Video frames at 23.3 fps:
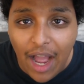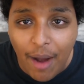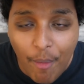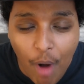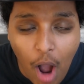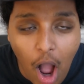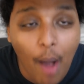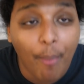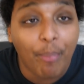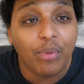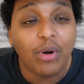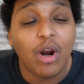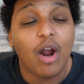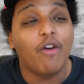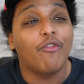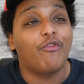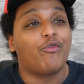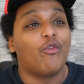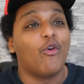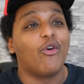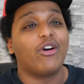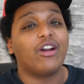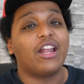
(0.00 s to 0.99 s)
I'm hopping on
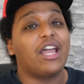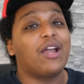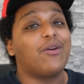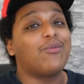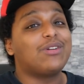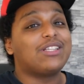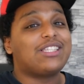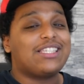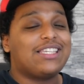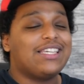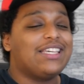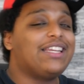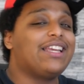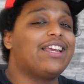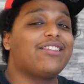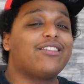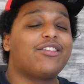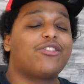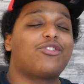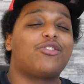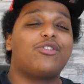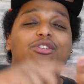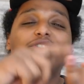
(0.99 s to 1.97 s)
Fortnite with CDN
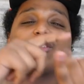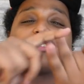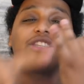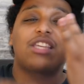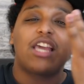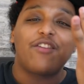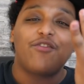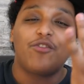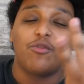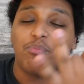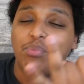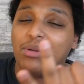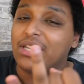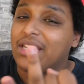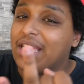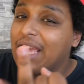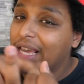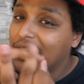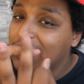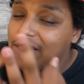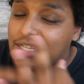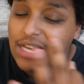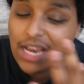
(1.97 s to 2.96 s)
the 3rd, Cypher PK,
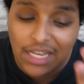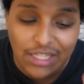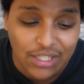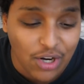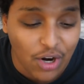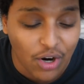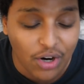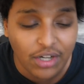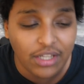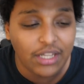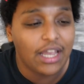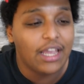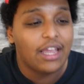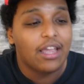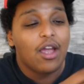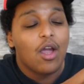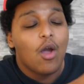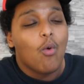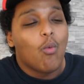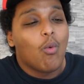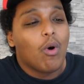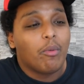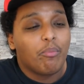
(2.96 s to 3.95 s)
and Jazz Cartier,
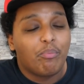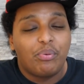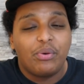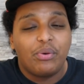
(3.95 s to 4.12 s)
1